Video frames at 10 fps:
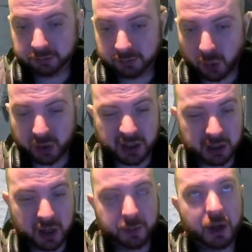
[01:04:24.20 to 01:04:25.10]
It wasn't a
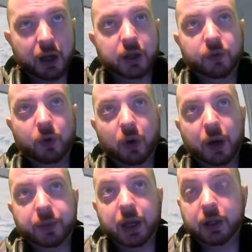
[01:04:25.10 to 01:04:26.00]
ship I asked for
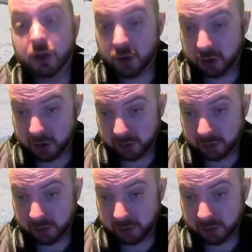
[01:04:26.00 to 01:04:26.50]
updates on.